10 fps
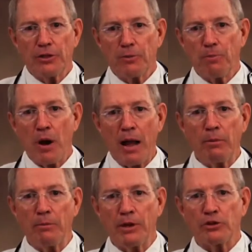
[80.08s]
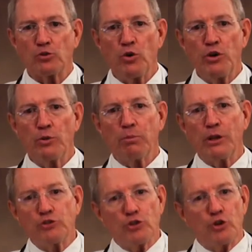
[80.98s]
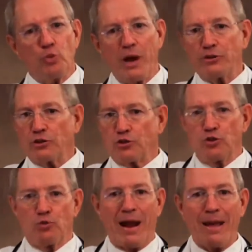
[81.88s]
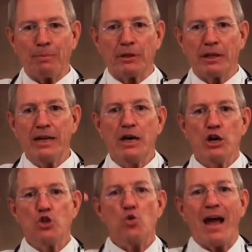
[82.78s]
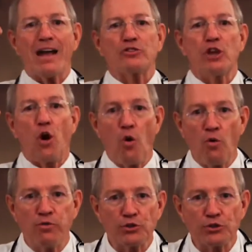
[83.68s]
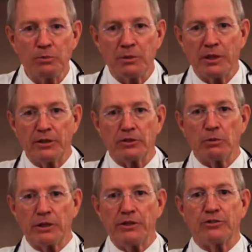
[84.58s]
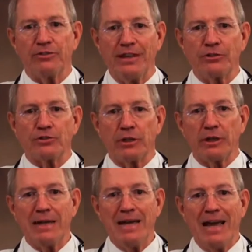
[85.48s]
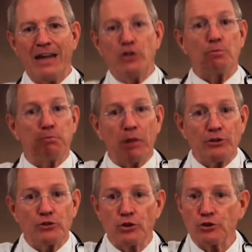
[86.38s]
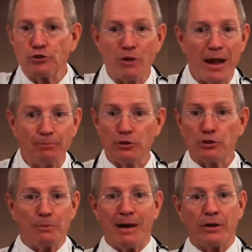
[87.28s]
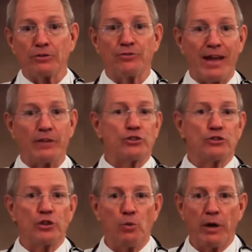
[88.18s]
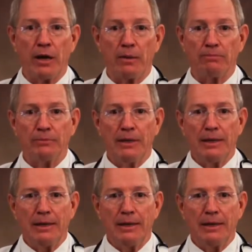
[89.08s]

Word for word: The problem is when your blood sugar rises too rapidly, you actually overstimulate the release of insulin and your blood sugars drop just about as fast as they went up.